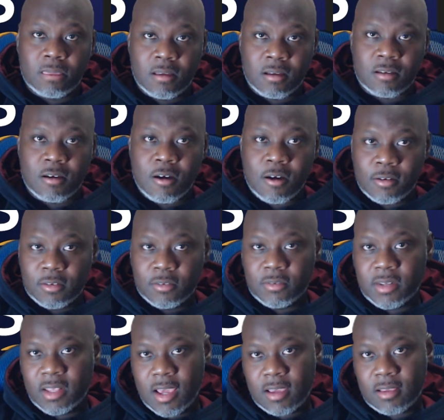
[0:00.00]
guard duty
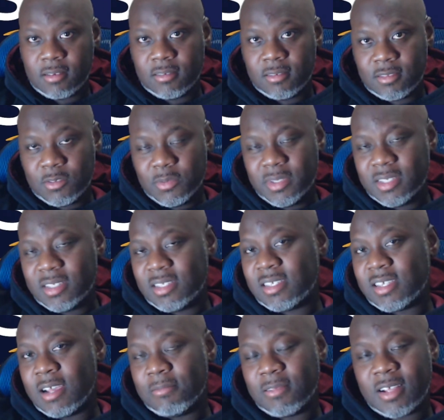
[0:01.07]
yet. We just set
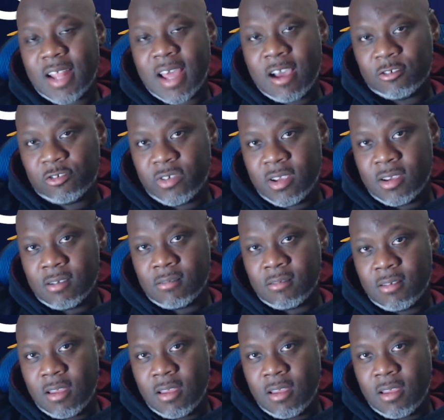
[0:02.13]
up the cloud trail.